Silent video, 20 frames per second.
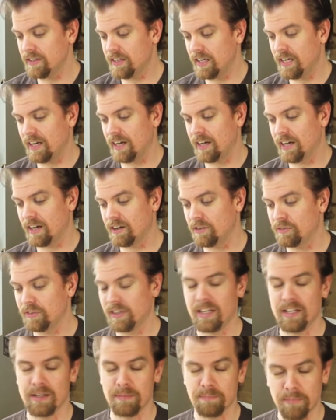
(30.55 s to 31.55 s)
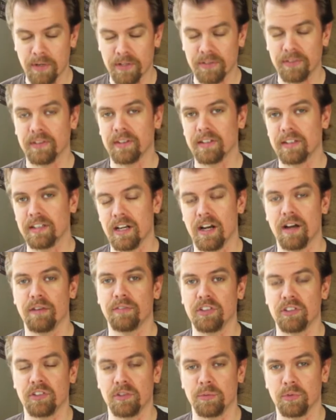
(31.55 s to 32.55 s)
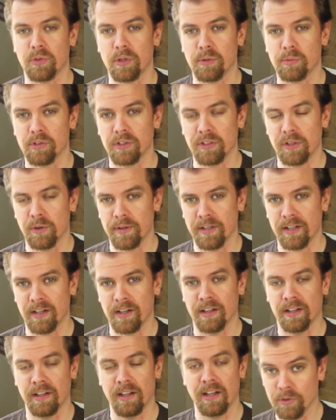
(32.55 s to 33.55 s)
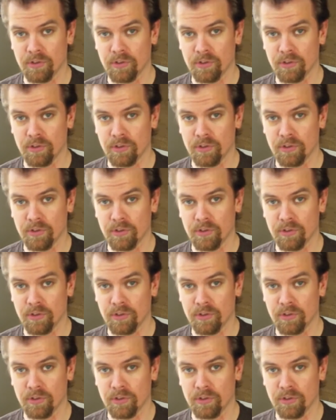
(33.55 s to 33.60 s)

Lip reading: They have a monthly coffee subscription going on,